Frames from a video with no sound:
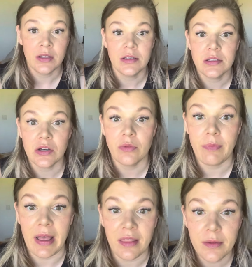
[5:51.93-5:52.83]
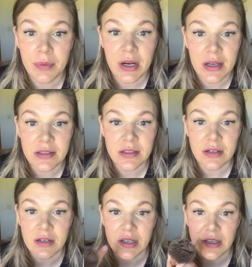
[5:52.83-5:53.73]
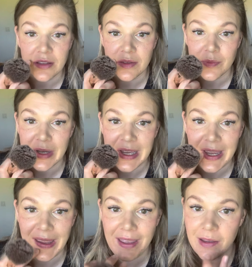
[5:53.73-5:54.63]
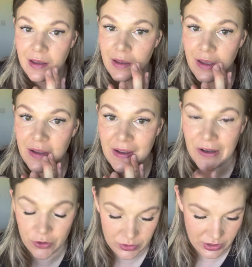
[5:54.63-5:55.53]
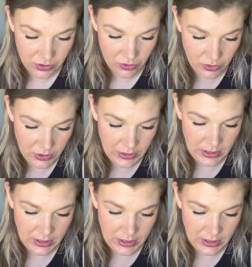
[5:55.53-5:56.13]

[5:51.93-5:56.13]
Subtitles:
So Bella bronzer is my go-to.